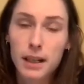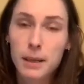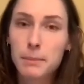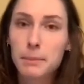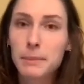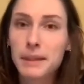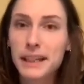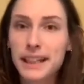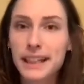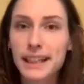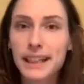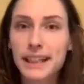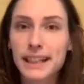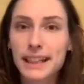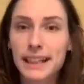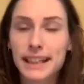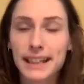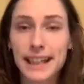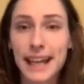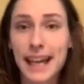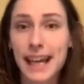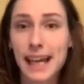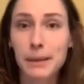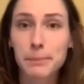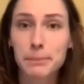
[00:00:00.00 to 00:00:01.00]
Meaning it
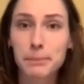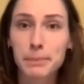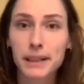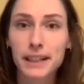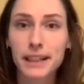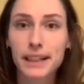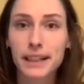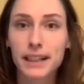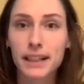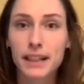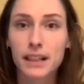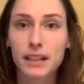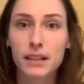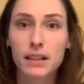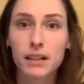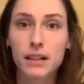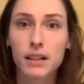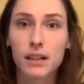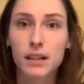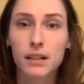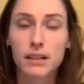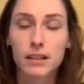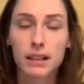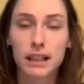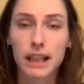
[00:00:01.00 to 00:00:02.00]
can't be
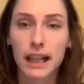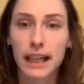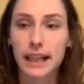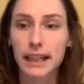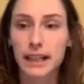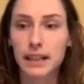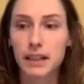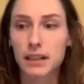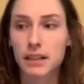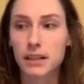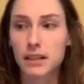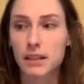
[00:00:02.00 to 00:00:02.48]
like